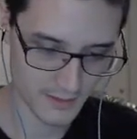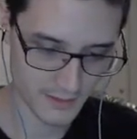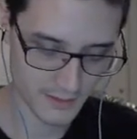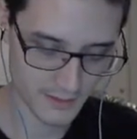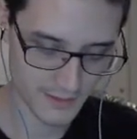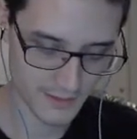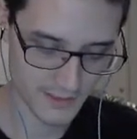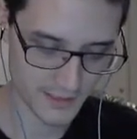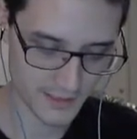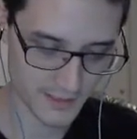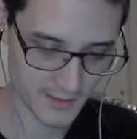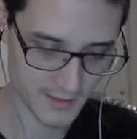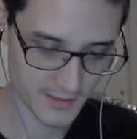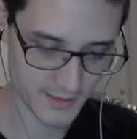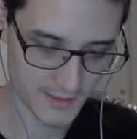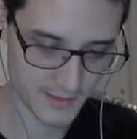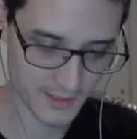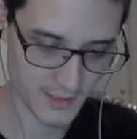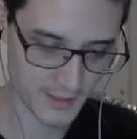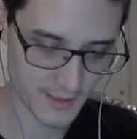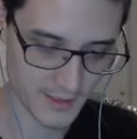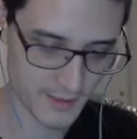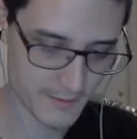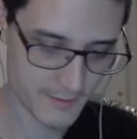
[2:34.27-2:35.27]
That's kind of
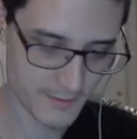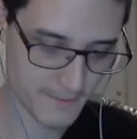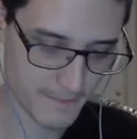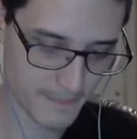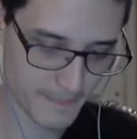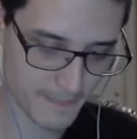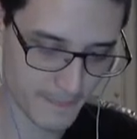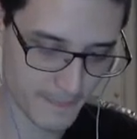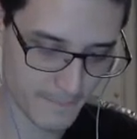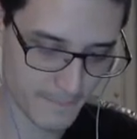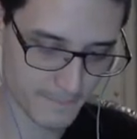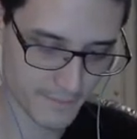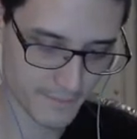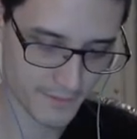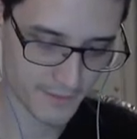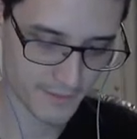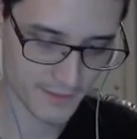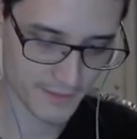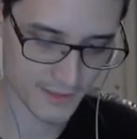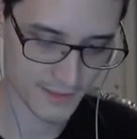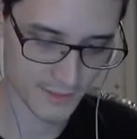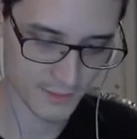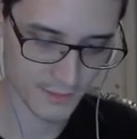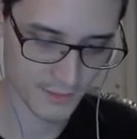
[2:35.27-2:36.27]
sad. Now let's
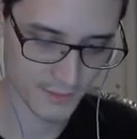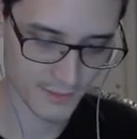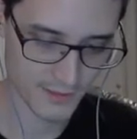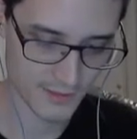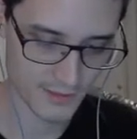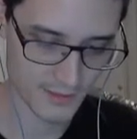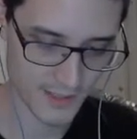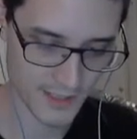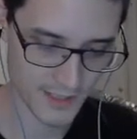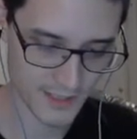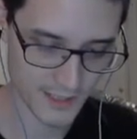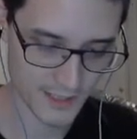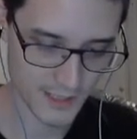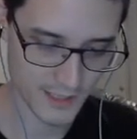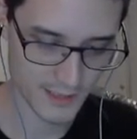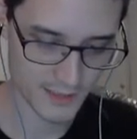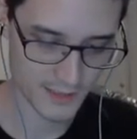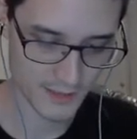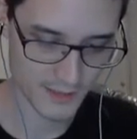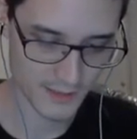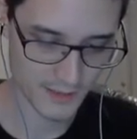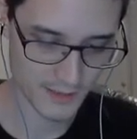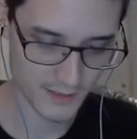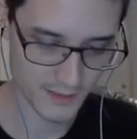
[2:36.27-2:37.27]
see what this last guy
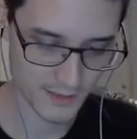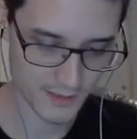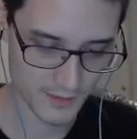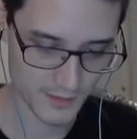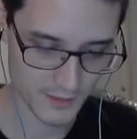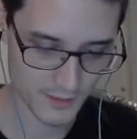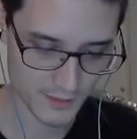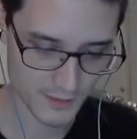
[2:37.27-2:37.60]
does.